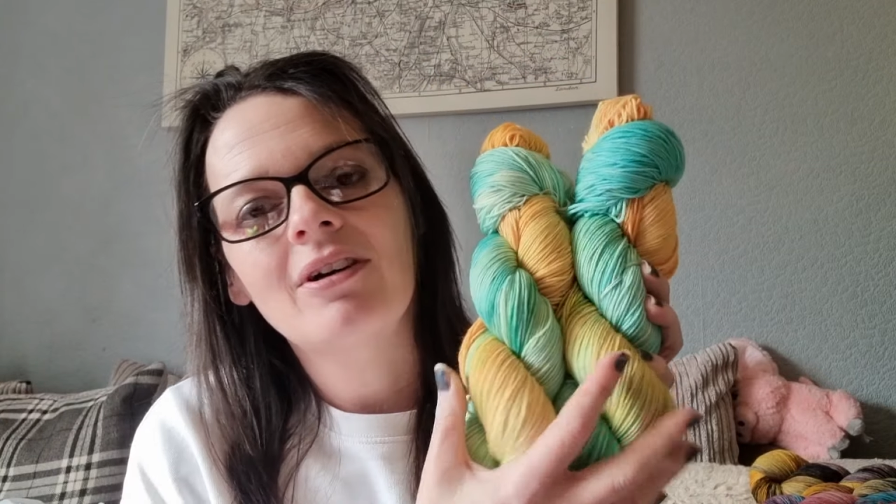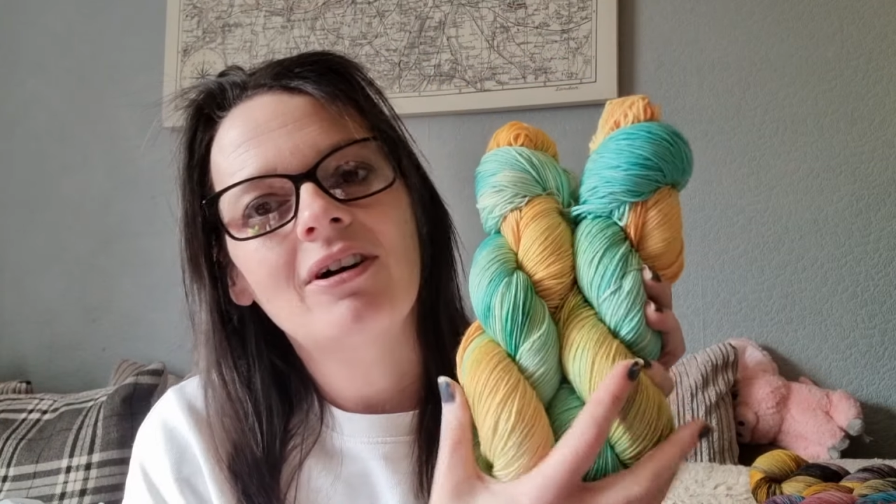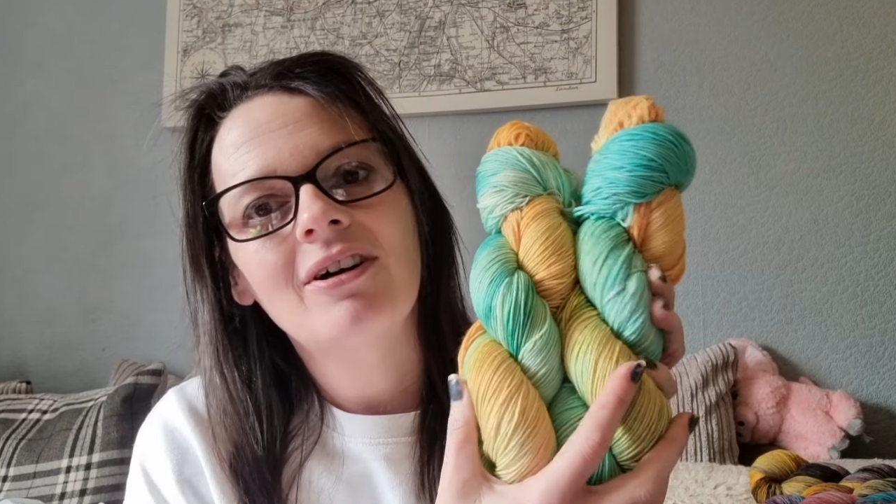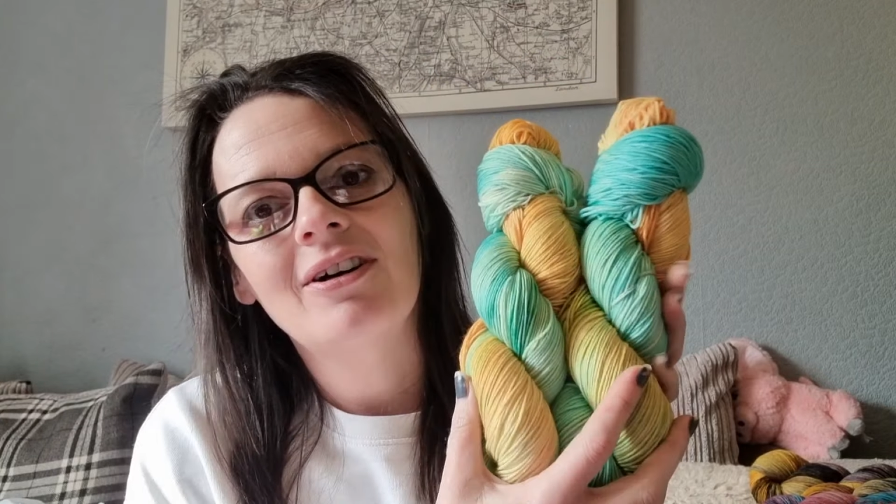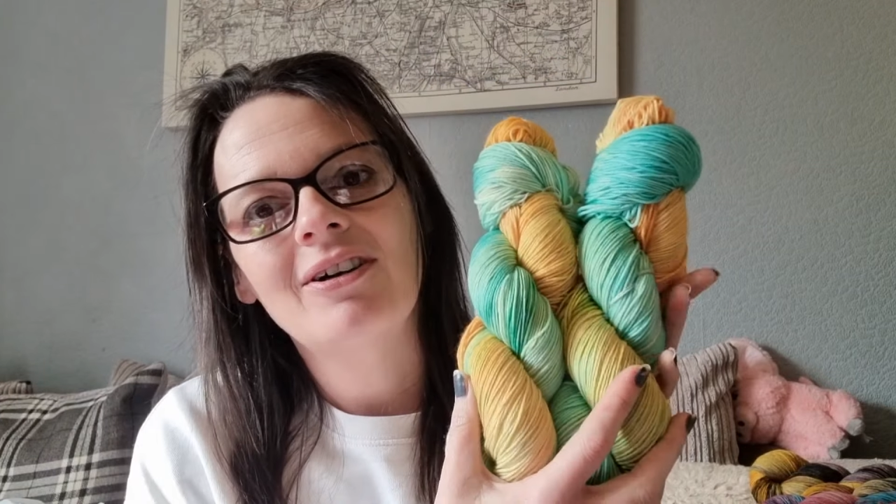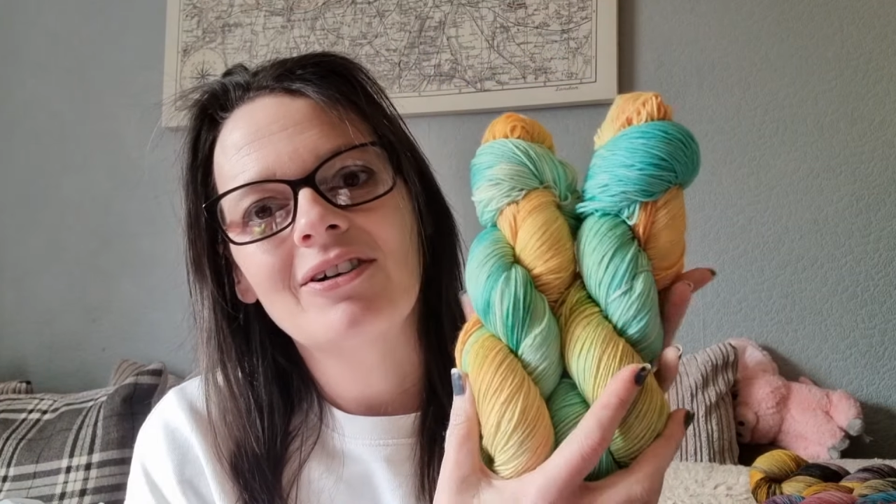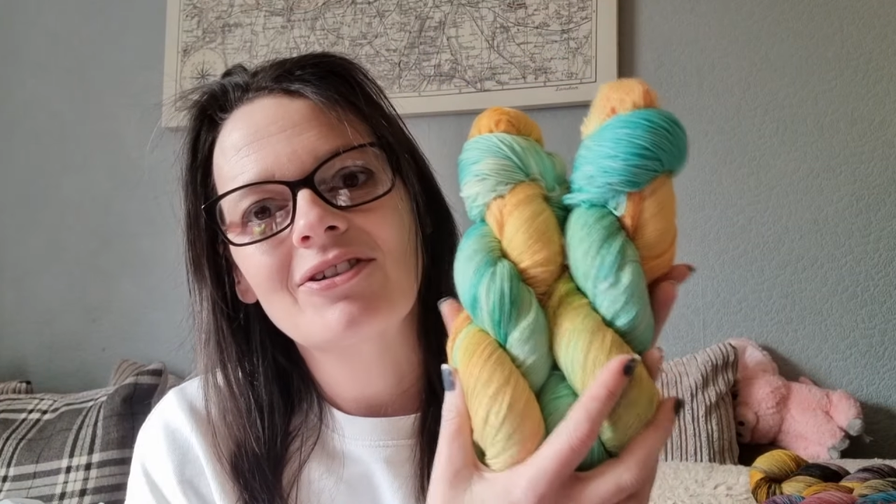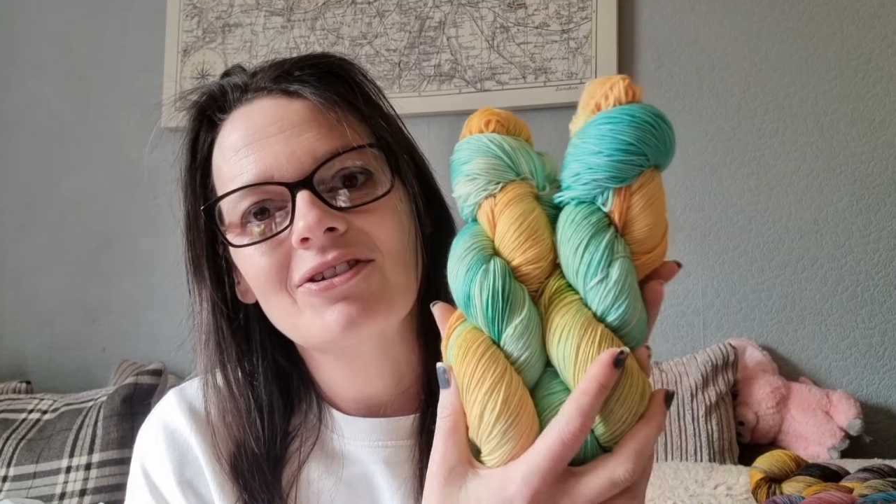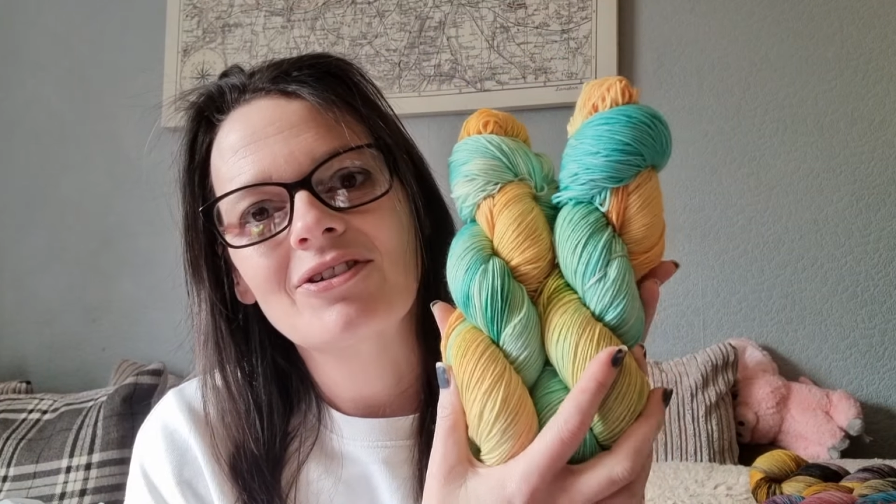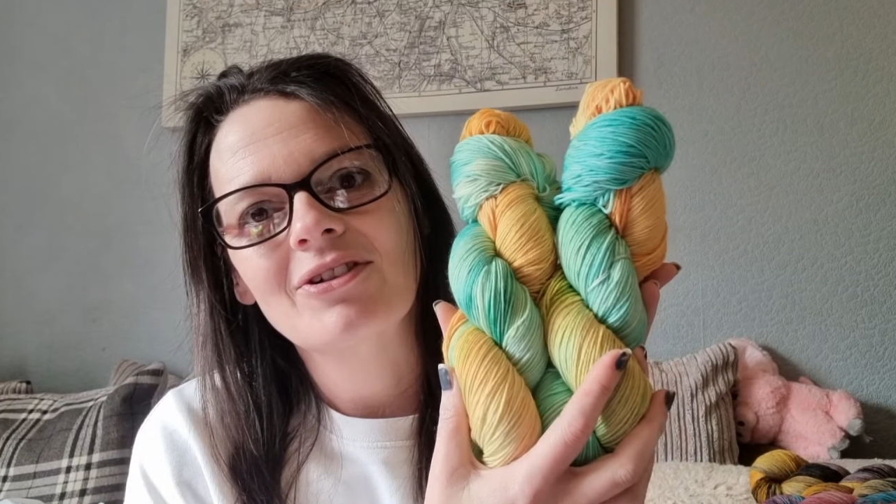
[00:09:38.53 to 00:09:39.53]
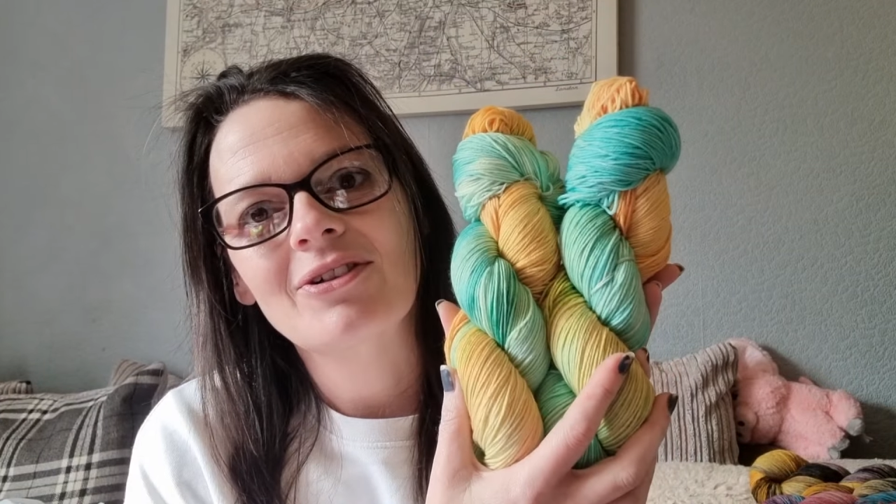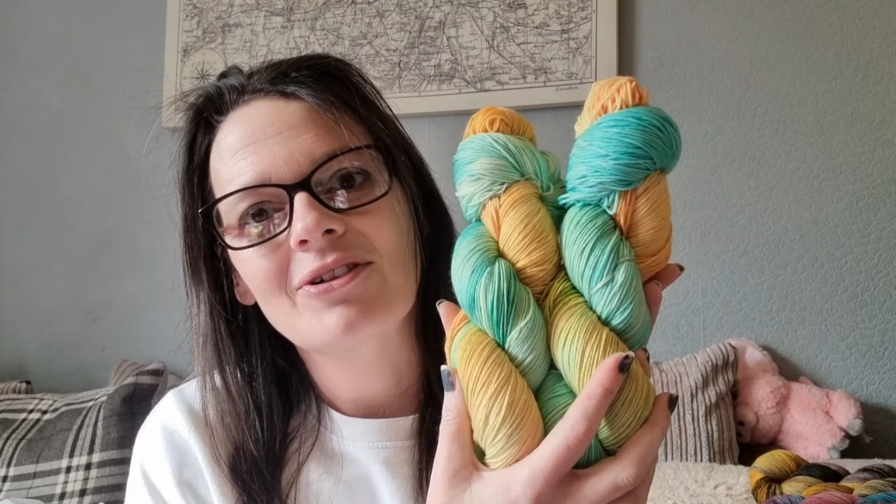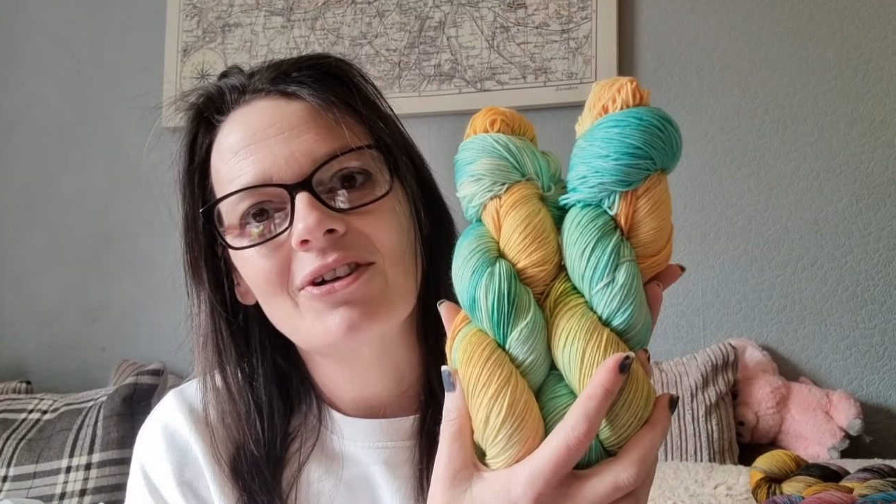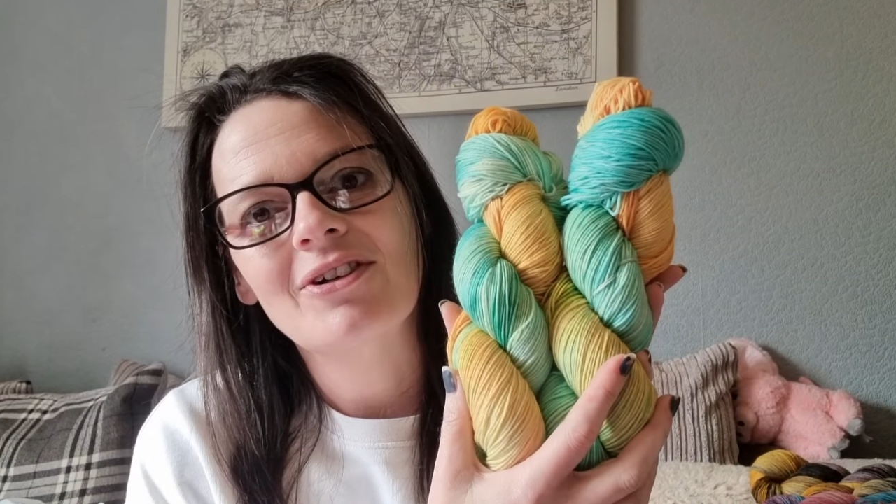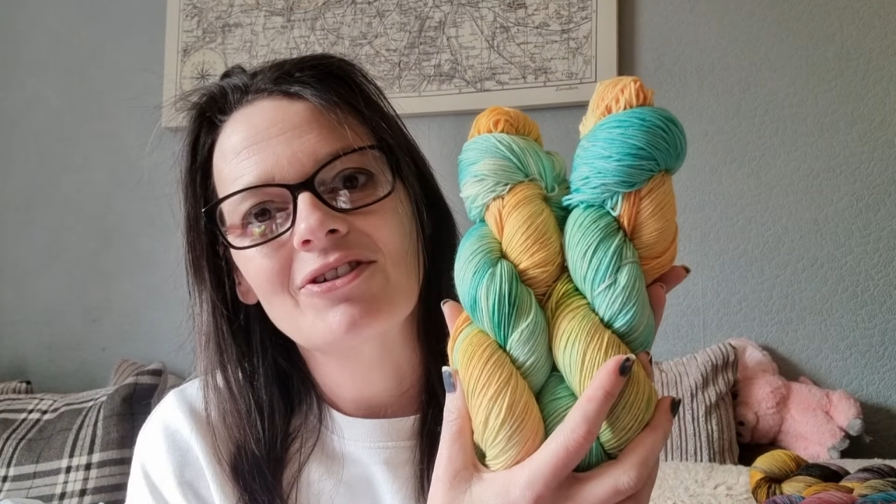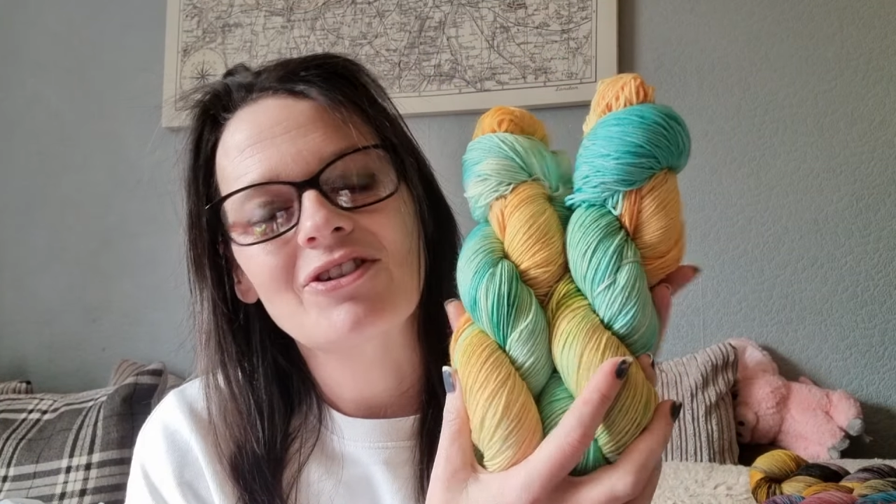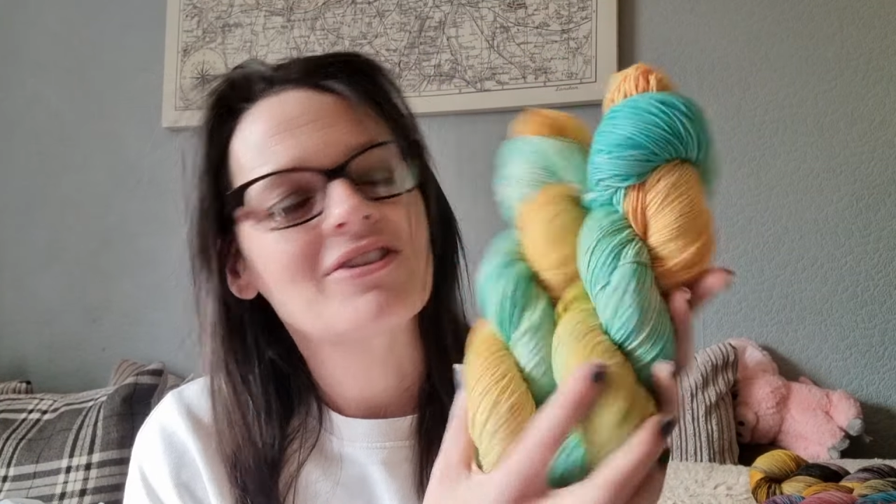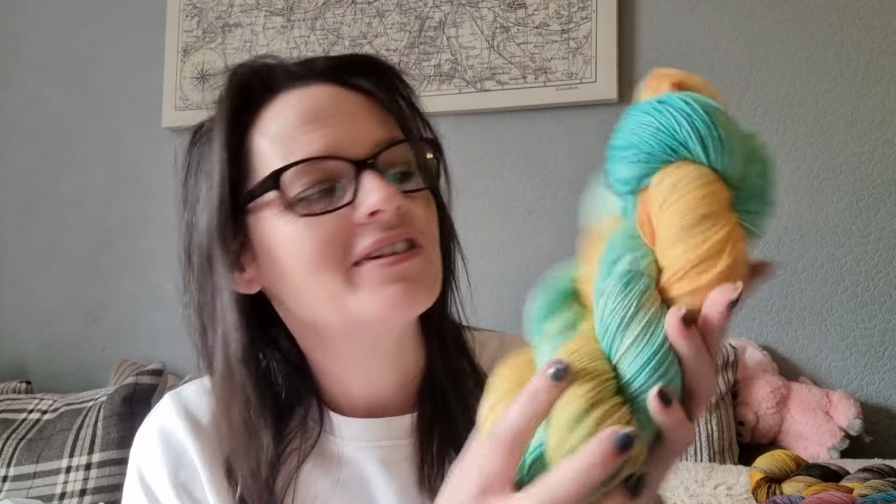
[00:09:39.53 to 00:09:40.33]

Oh, so gorgeous.